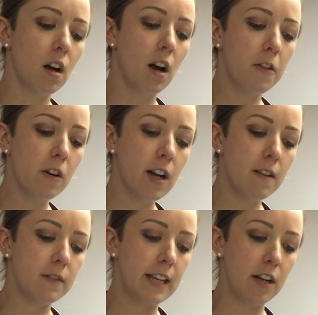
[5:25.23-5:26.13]
Other kind
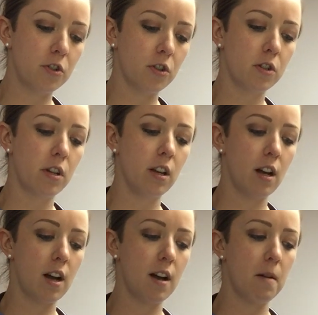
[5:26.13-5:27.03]
of dangers,
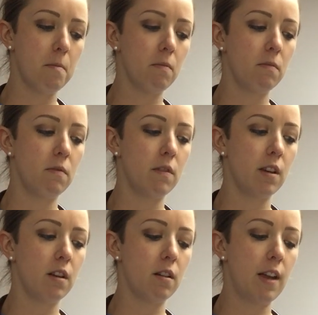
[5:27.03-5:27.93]

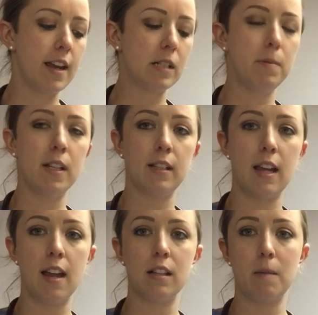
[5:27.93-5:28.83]
the
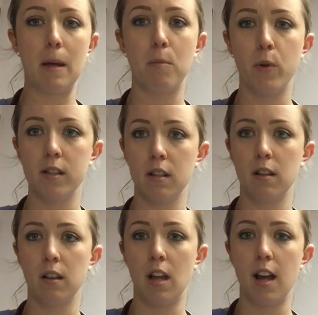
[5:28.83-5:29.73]
ASPCA is the pet
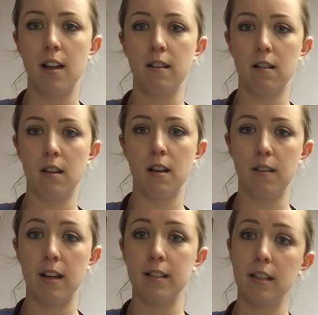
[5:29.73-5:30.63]
poison line
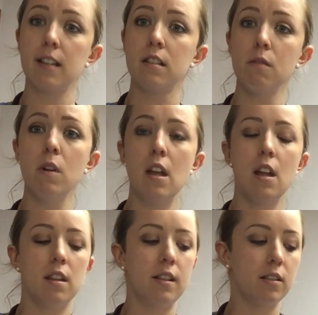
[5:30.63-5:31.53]
that is linked to.
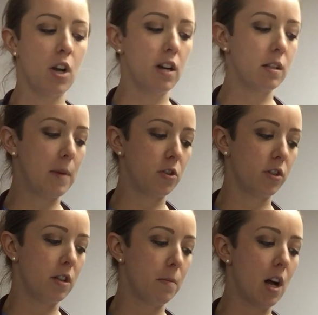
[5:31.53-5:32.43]
This talks about
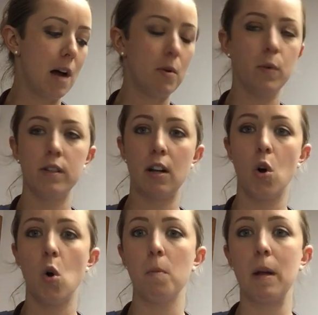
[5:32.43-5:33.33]
just some common ones at
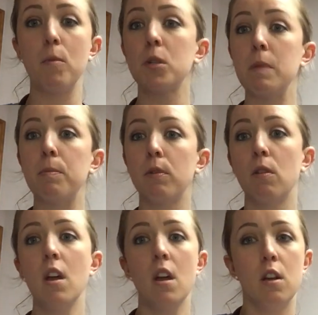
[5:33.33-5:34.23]
home. Like most
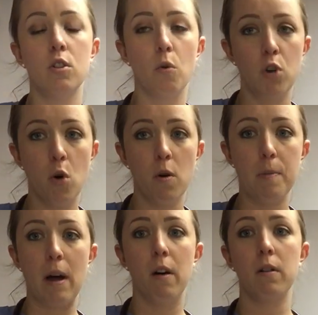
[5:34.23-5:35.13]
people don't know
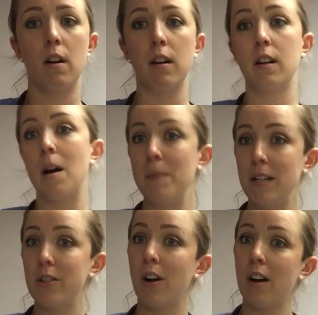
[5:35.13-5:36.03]
about gum
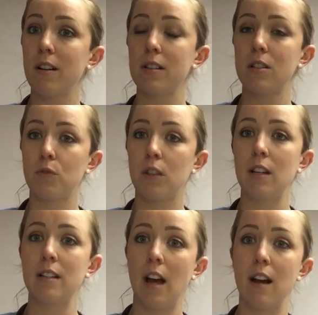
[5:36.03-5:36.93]
in dogs is
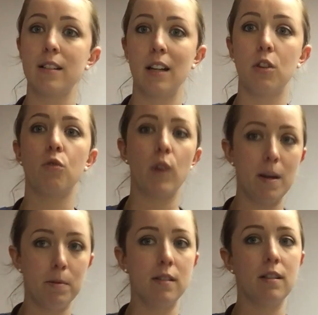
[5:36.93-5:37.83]
really toxic.
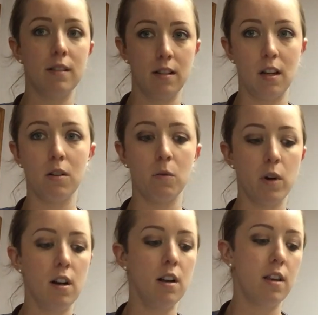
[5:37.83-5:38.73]
Grapes is another
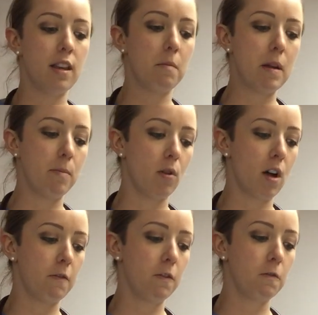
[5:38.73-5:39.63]
one that people
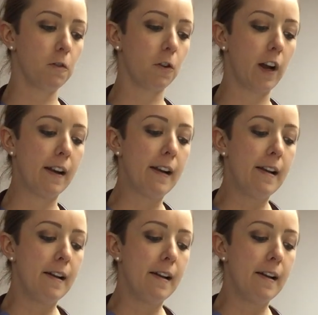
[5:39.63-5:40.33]
often forget.